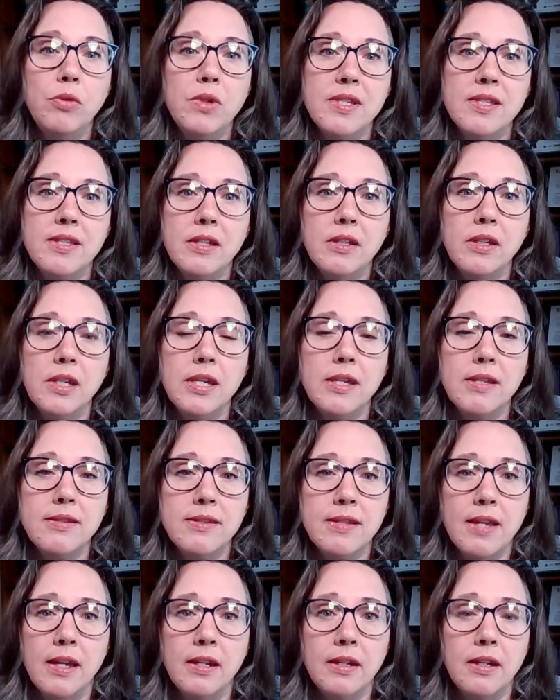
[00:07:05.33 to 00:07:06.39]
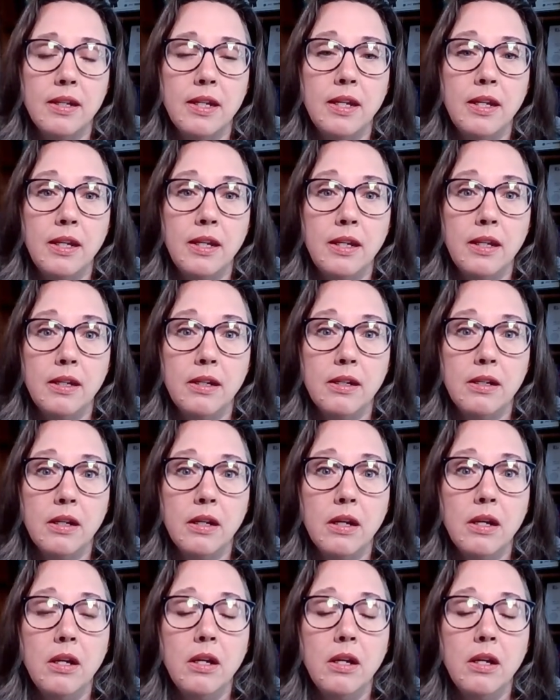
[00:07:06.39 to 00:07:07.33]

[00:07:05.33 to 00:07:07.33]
resilience, and